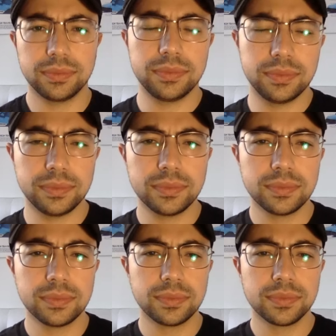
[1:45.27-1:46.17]

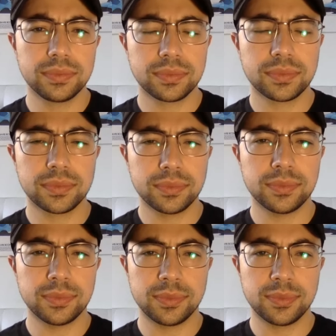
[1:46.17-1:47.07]

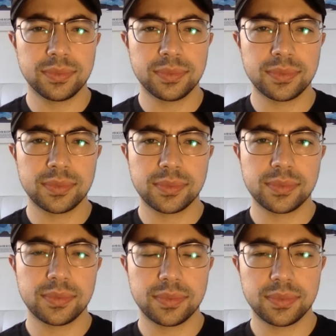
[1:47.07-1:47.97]

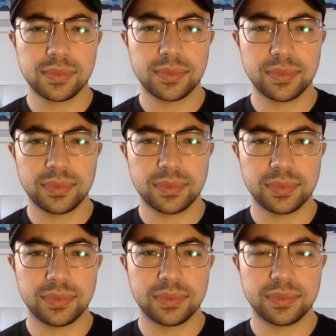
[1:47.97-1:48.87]

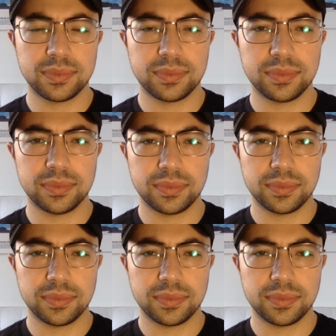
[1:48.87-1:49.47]
(not speaking)